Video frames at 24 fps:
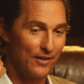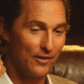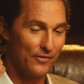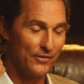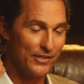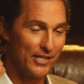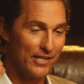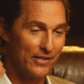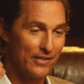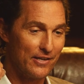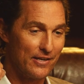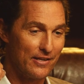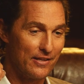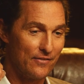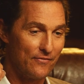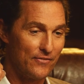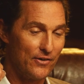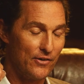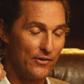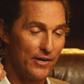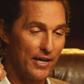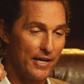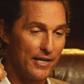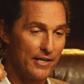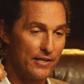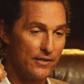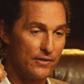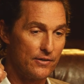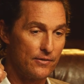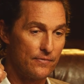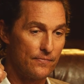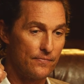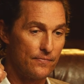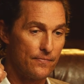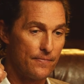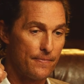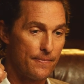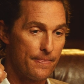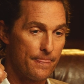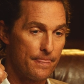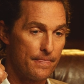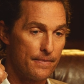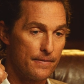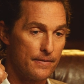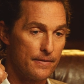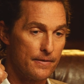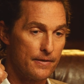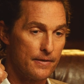On the other end of the phone, I hear,
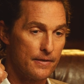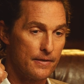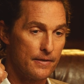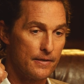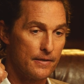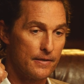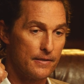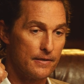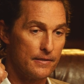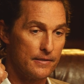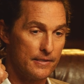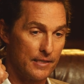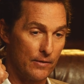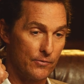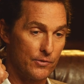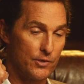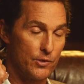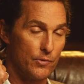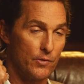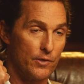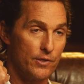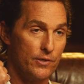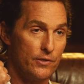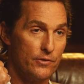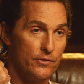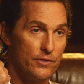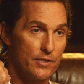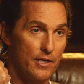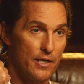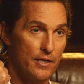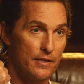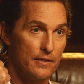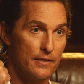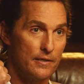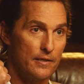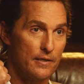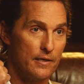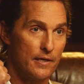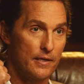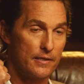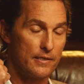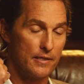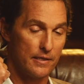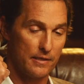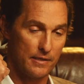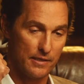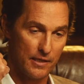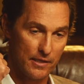is that what you want to do, son?
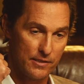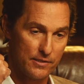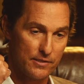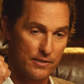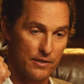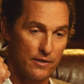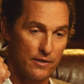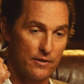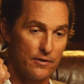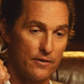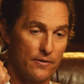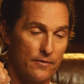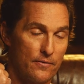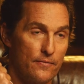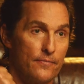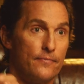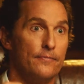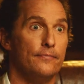I said, yes, sir.